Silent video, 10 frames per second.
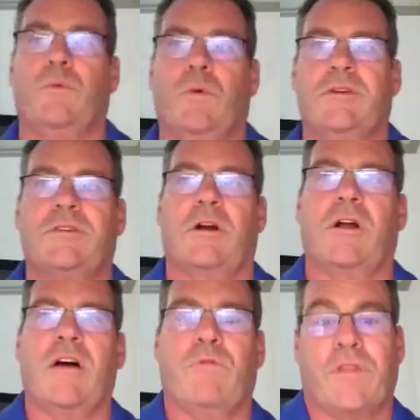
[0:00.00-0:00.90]
when we
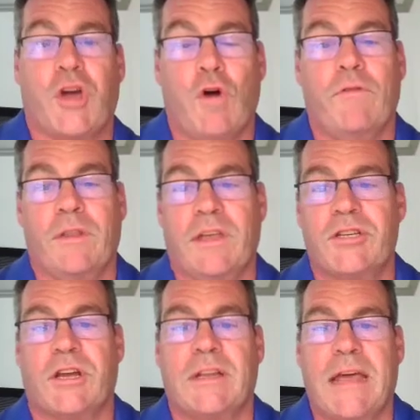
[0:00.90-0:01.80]
started off with COVID and they
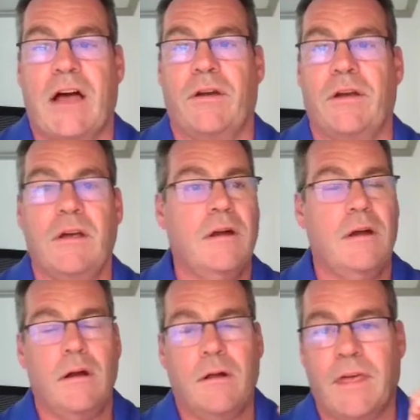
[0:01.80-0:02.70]
shut it down.
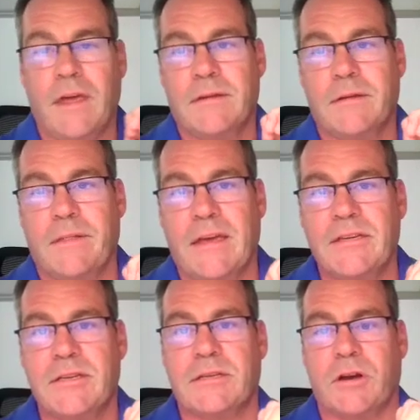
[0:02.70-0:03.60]
They
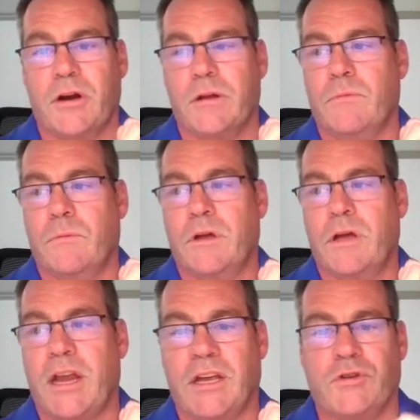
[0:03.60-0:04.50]
started
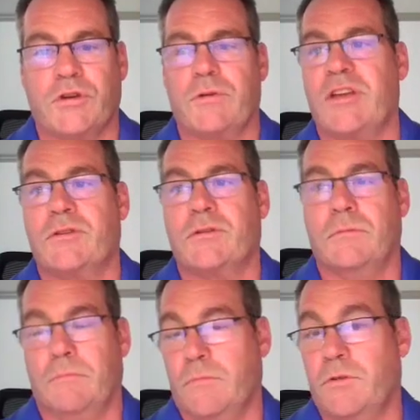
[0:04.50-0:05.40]
cutting interest rates
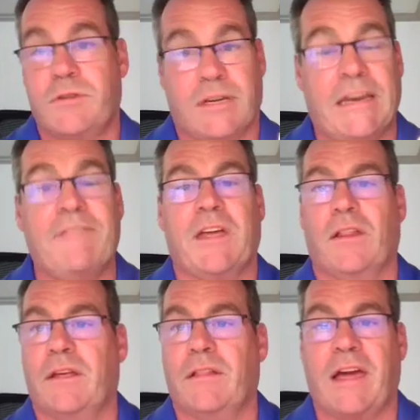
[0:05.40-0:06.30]

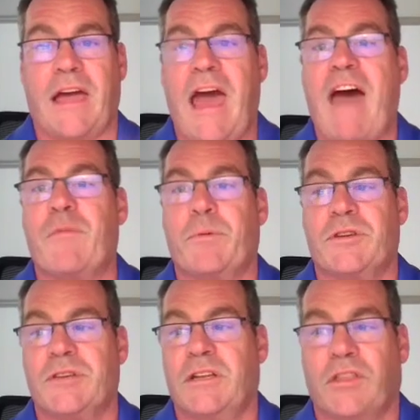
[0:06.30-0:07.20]
significantly, like a half a
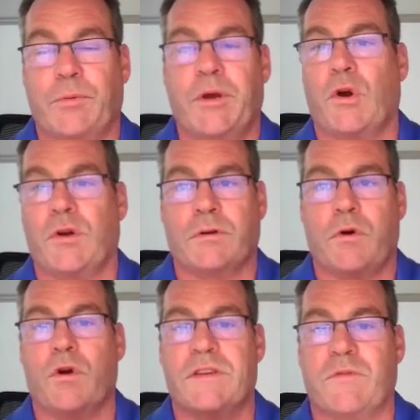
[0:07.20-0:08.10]
percent to
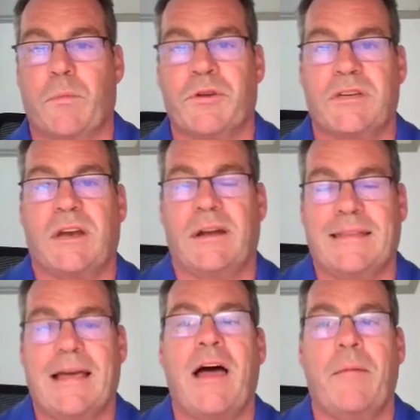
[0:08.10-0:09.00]
three-quarters of a percent at
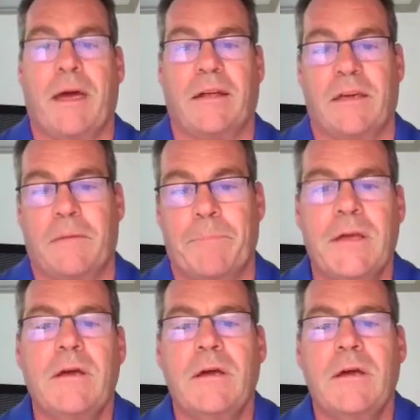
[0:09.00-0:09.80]
a time back then.